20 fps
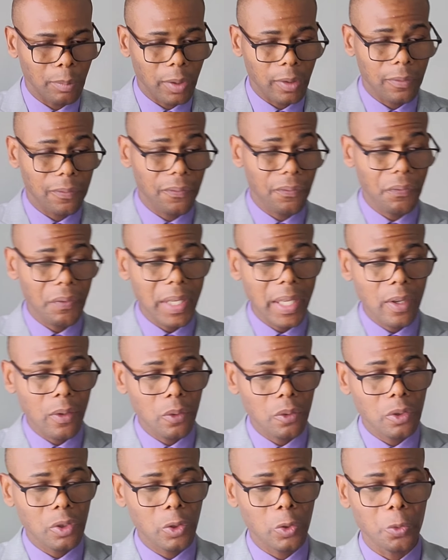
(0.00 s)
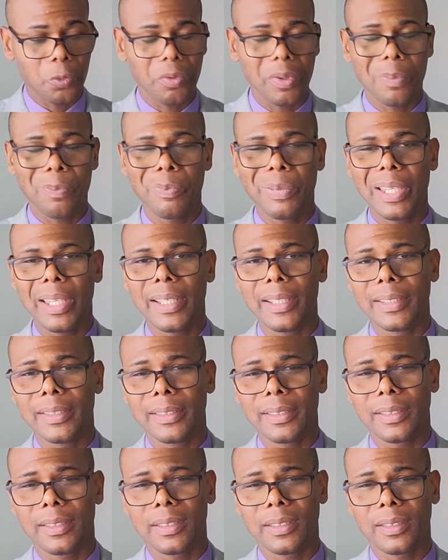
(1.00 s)
but failed to
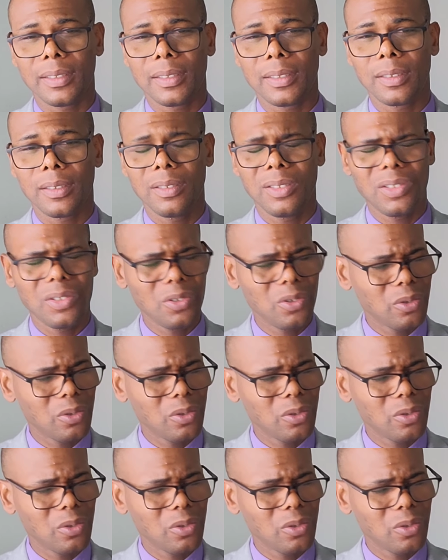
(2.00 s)
repent. Do